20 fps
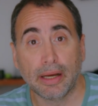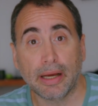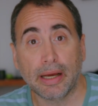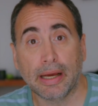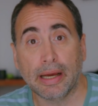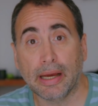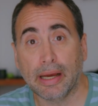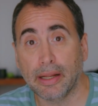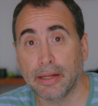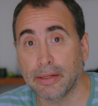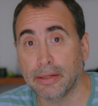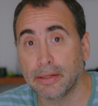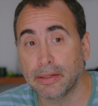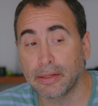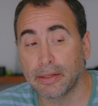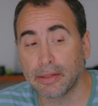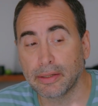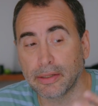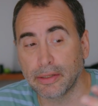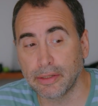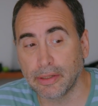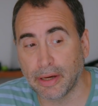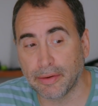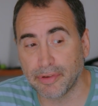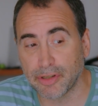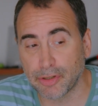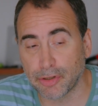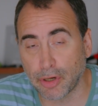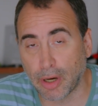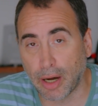and you
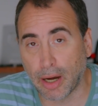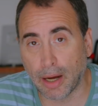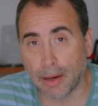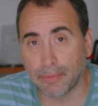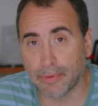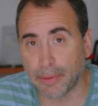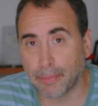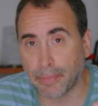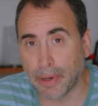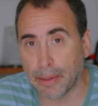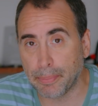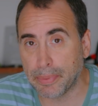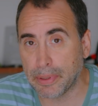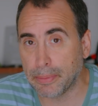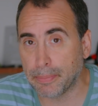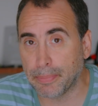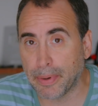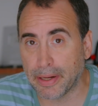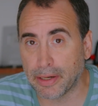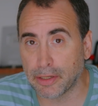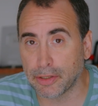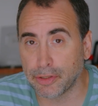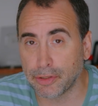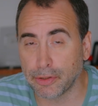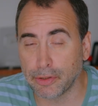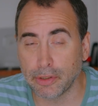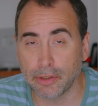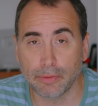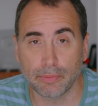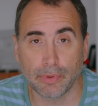have a job that might be better
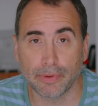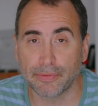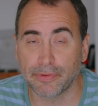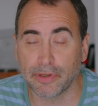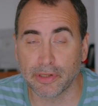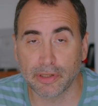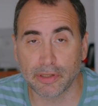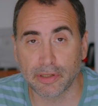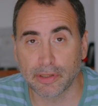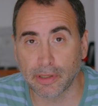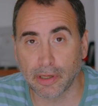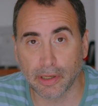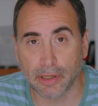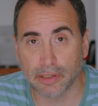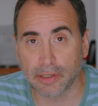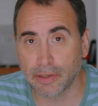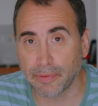suited with just uh,